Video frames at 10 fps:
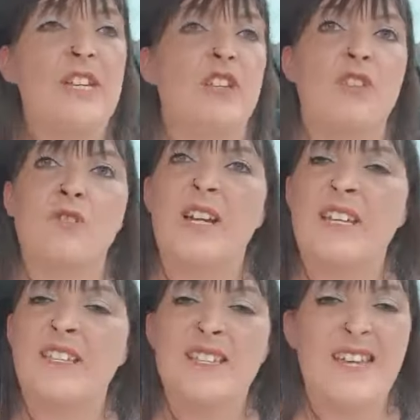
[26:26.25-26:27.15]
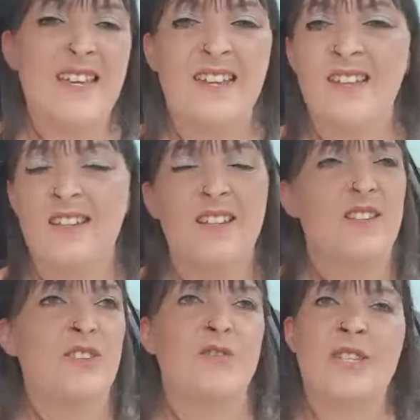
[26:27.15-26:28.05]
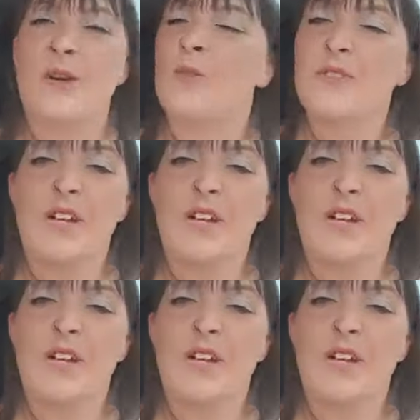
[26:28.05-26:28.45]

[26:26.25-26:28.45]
you're not really seeing the results